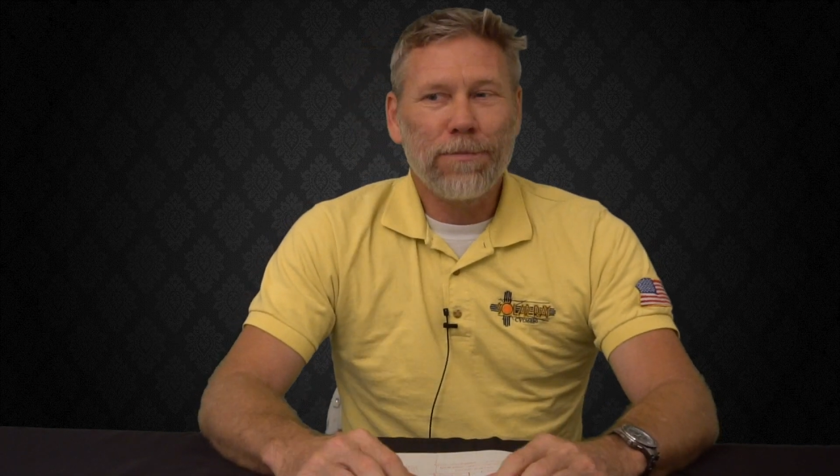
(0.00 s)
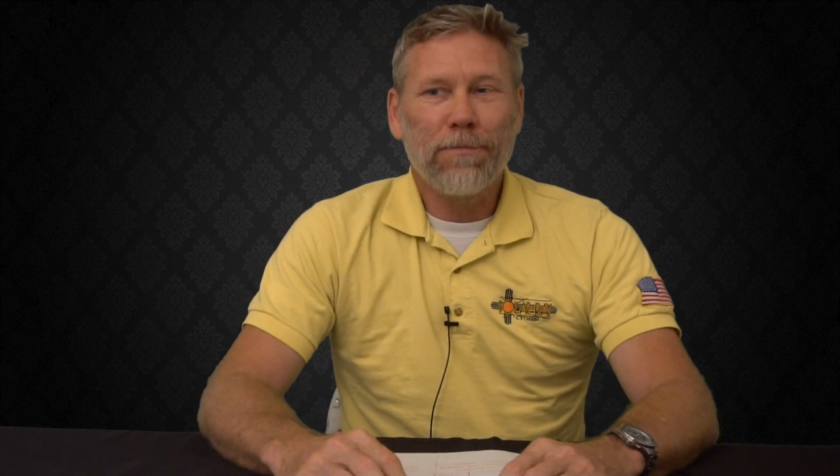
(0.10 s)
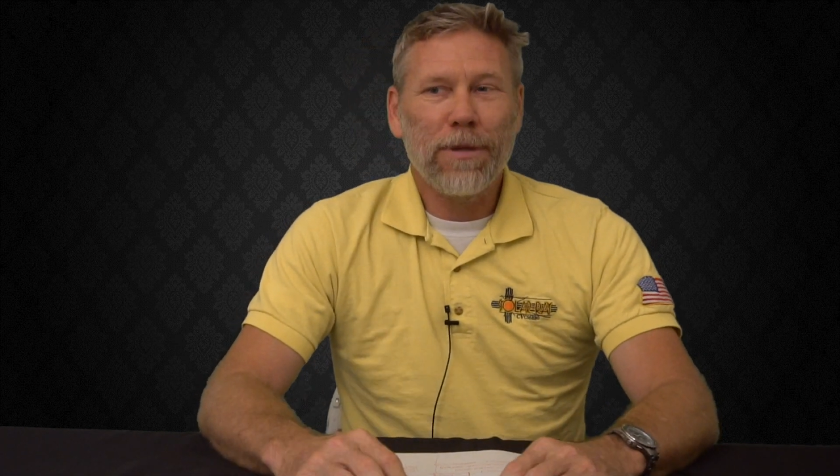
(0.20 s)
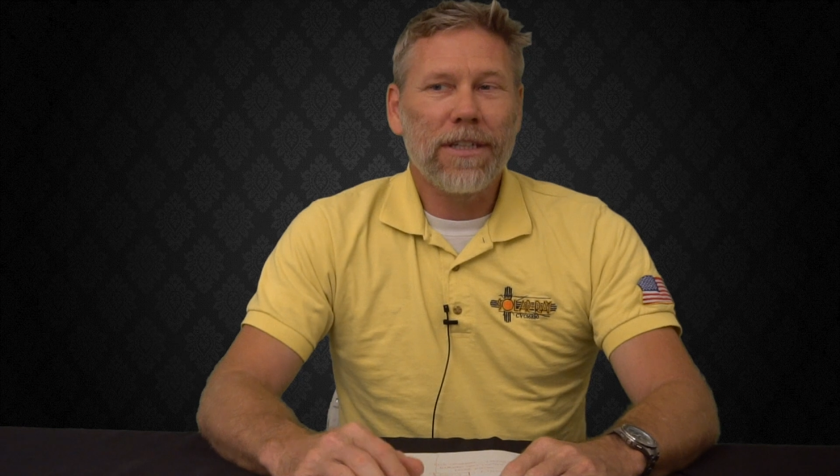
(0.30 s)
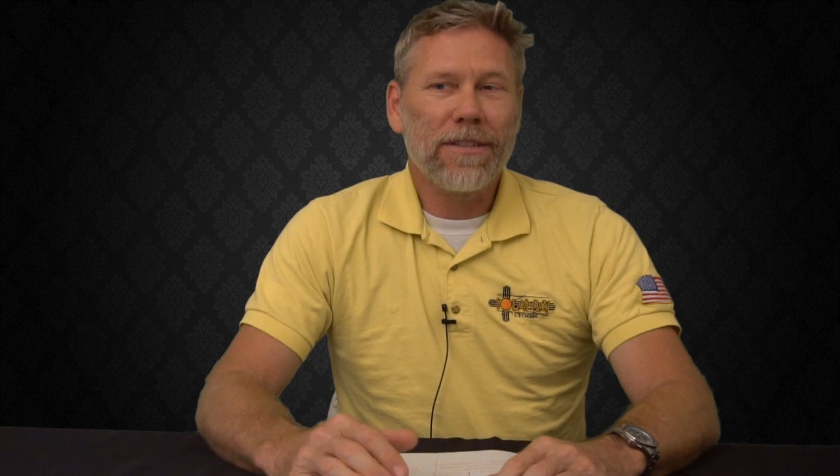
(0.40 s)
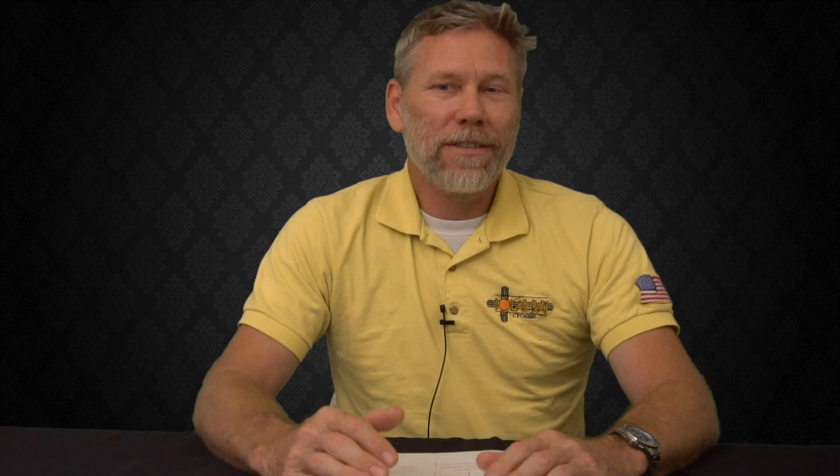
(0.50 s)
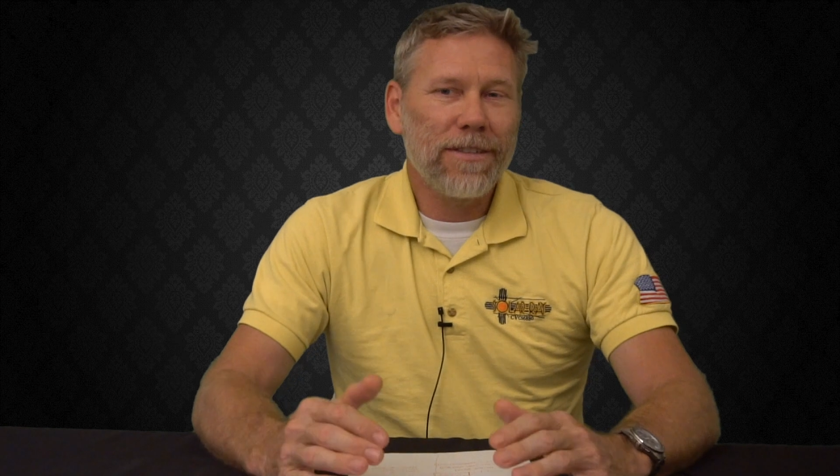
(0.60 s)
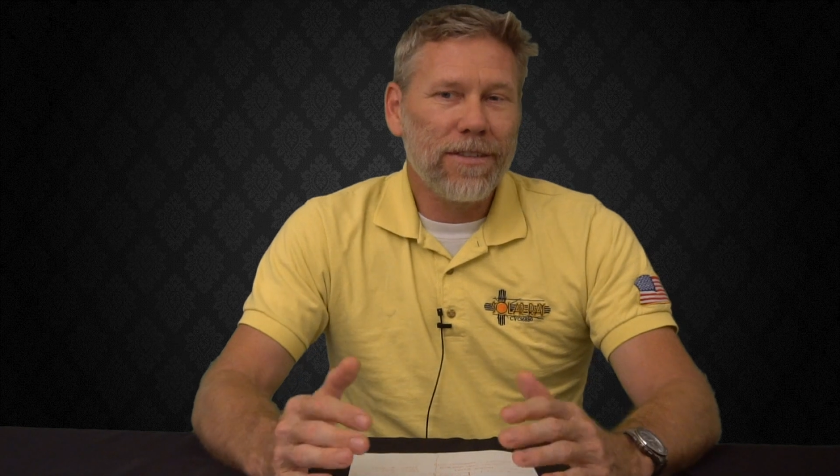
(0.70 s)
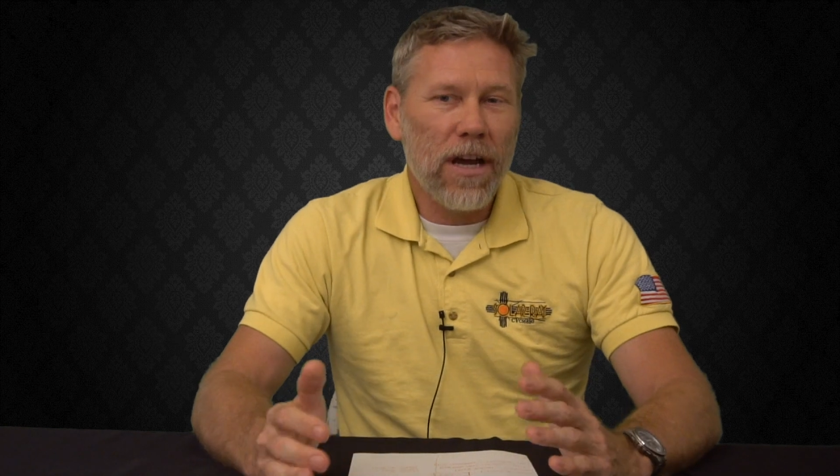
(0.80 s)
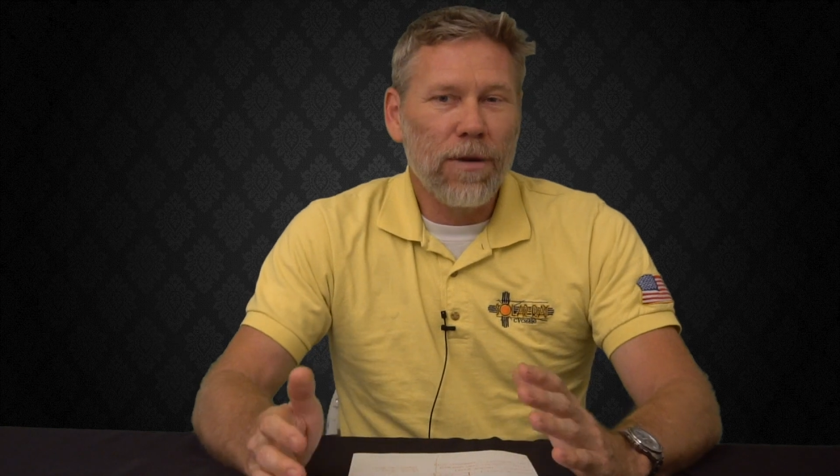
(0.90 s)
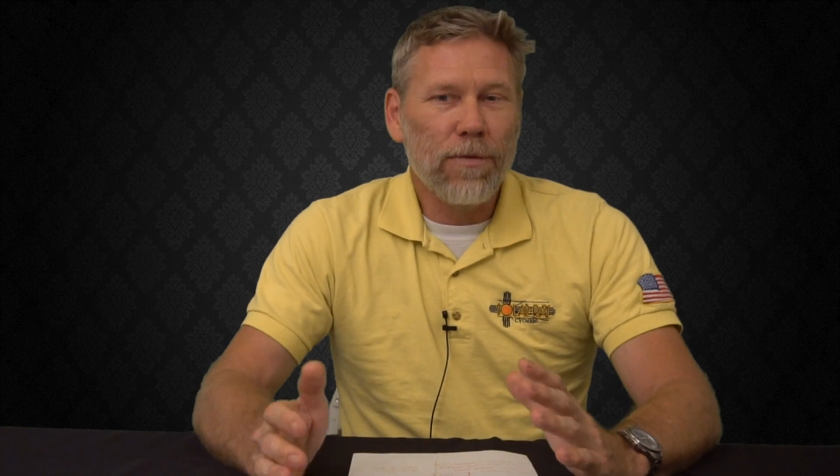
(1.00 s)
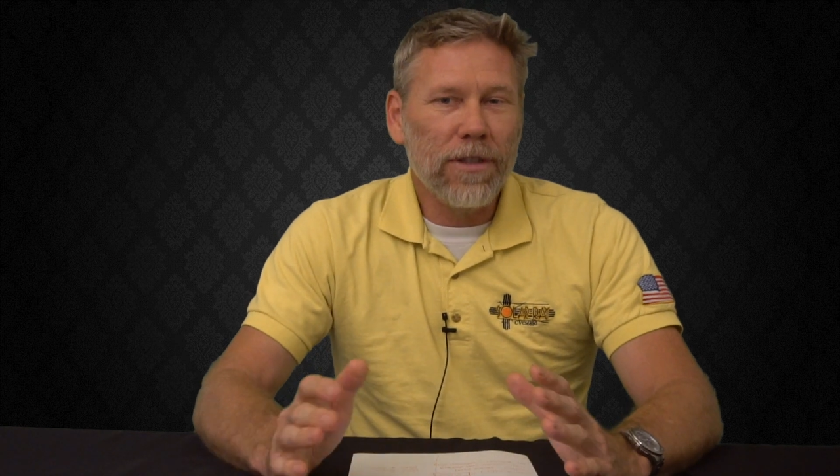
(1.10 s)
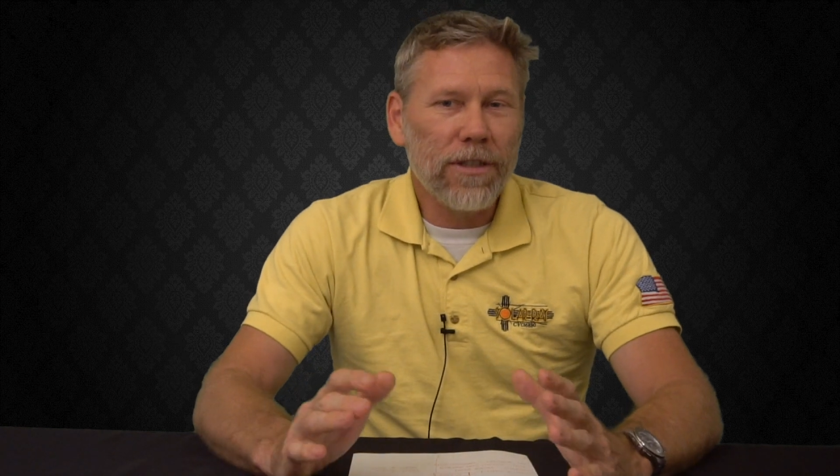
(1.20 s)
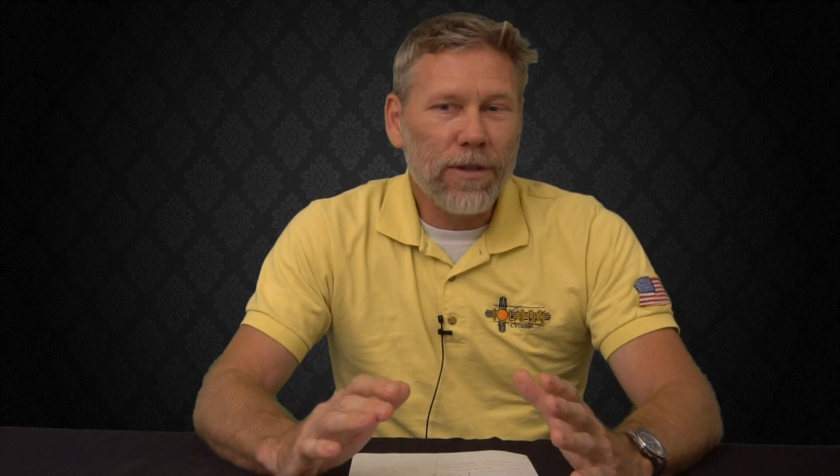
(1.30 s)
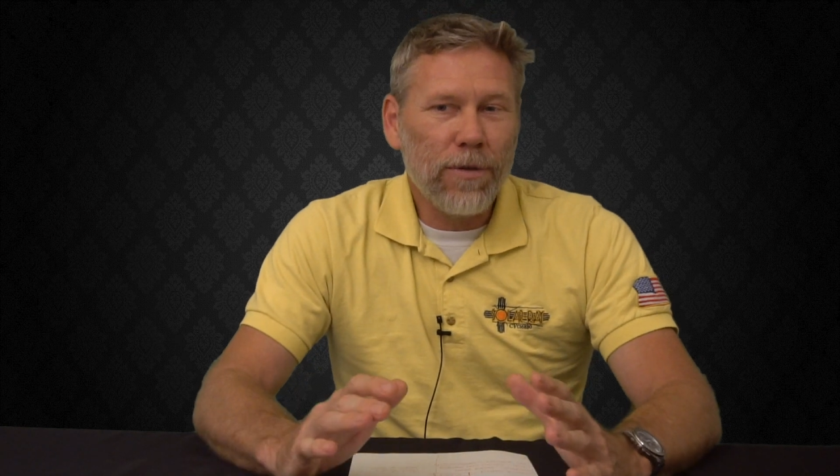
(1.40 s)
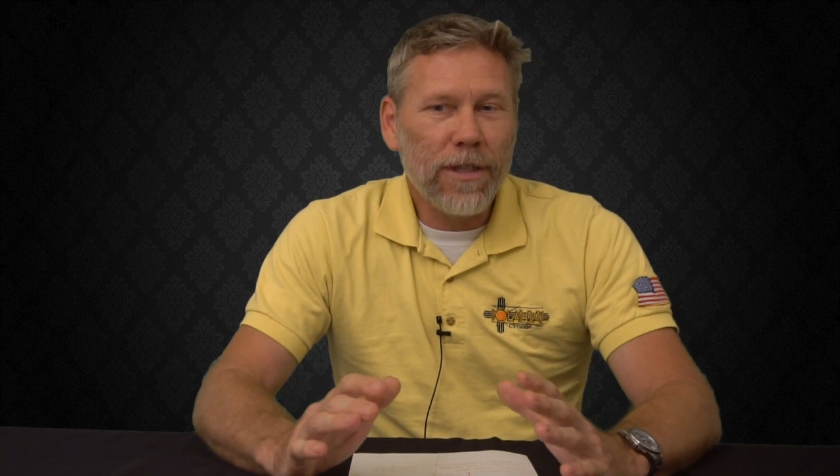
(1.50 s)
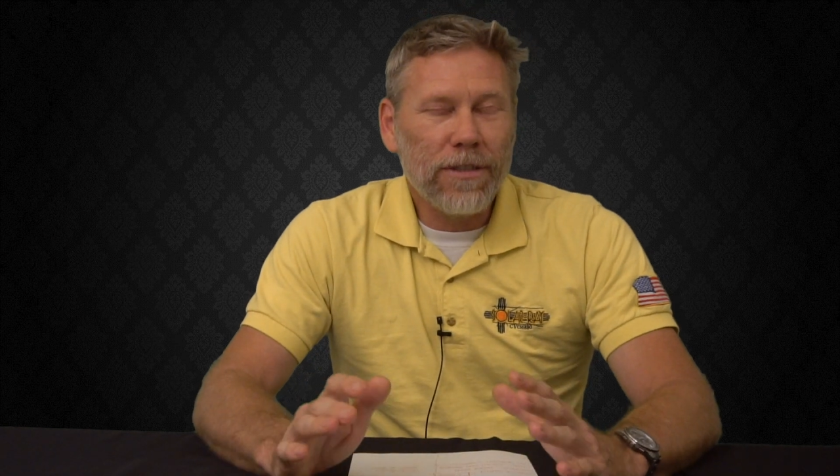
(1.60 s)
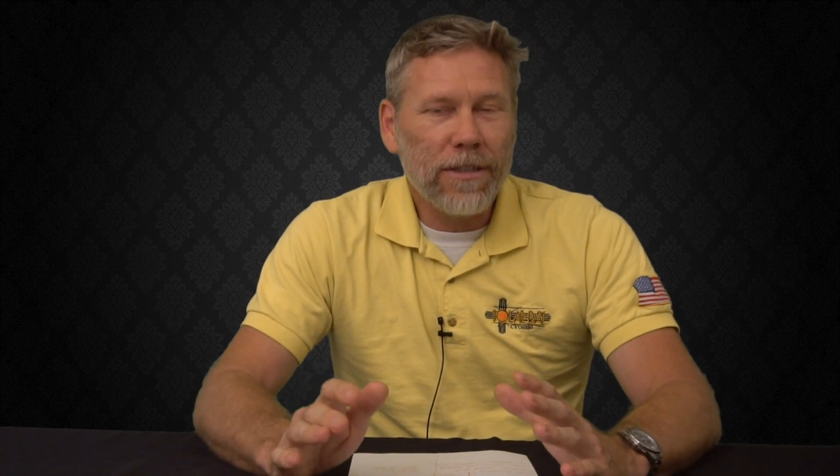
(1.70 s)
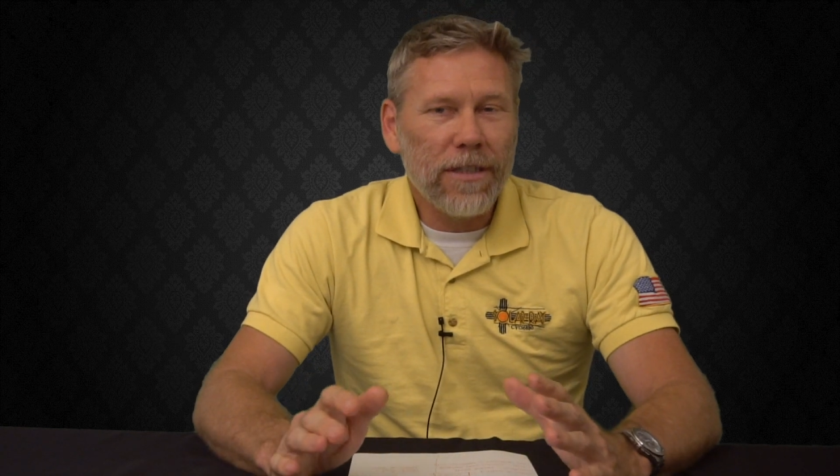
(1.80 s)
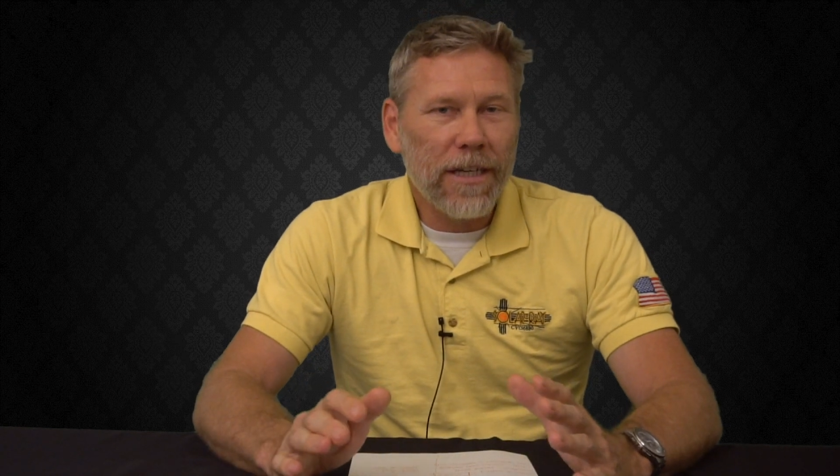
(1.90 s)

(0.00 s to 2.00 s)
because it's not really a question that